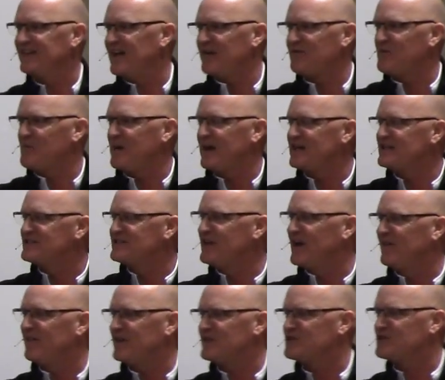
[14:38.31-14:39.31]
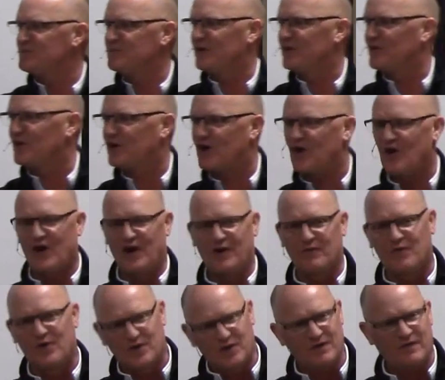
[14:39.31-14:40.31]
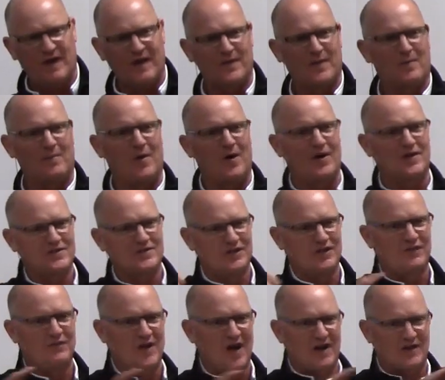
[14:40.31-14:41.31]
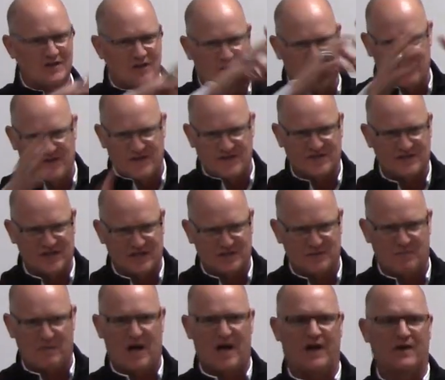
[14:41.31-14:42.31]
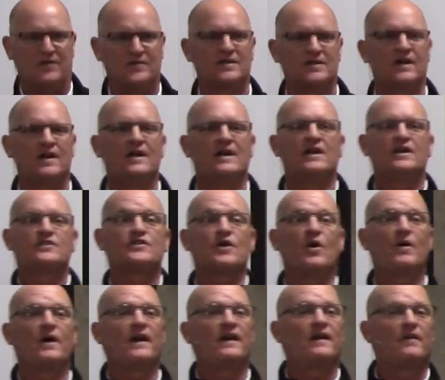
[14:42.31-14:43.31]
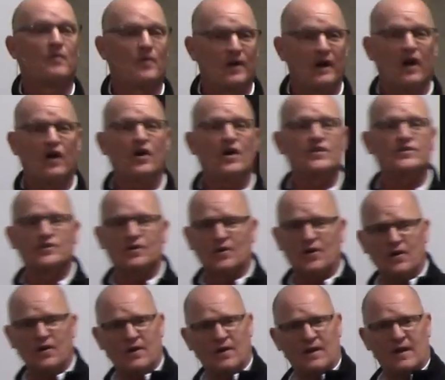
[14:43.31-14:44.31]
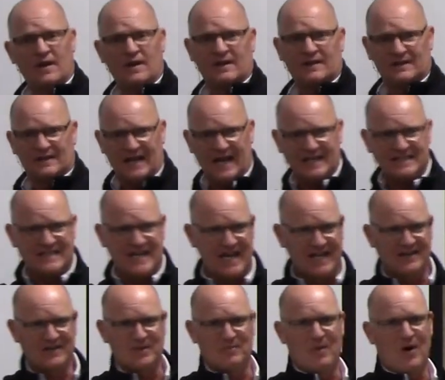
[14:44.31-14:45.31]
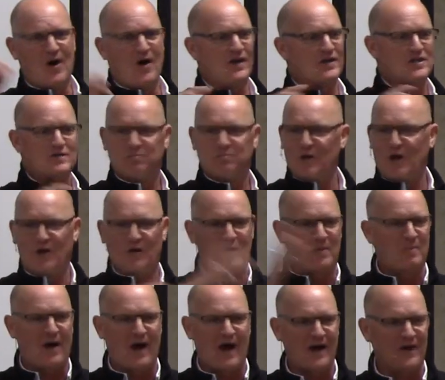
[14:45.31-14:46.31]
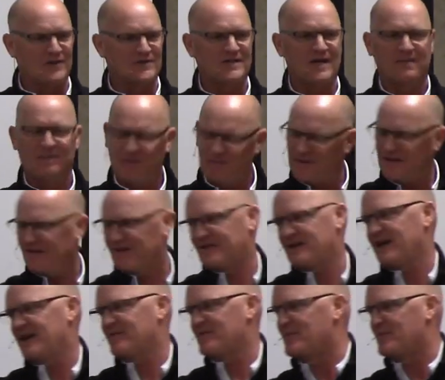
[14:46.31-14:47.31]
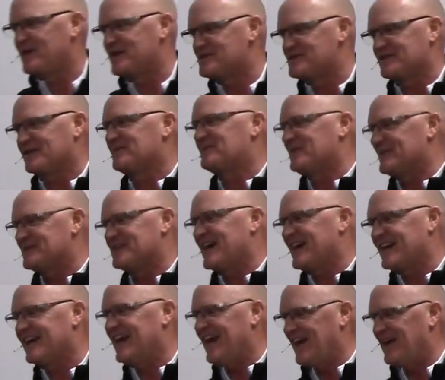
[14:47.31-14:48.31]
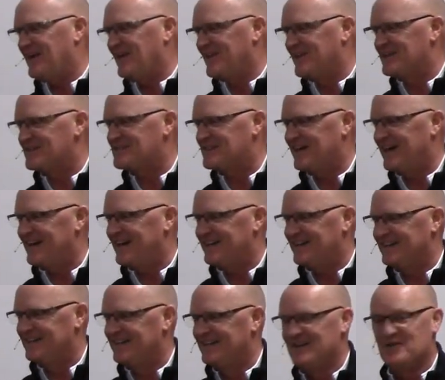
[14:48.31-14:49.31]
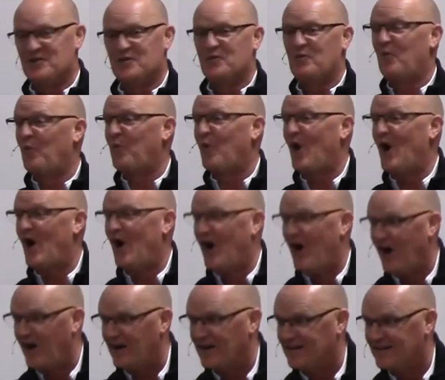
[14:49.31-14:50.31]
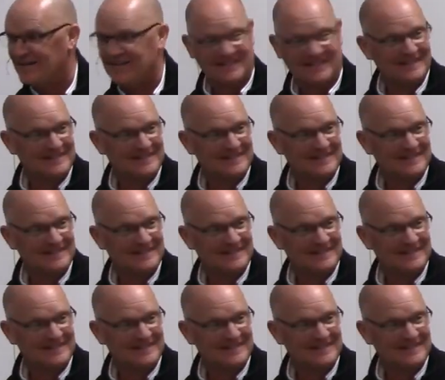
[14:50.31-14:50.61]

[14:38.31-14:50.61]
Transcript: Everybody's done this. You've been to a carnival and you've had the balls and you've knocked over the six bottles. So in rehearsal, I take the ball and just blow the bottles up and think, okay, I'm a major league pitcher. I can handle this, right? Wrong.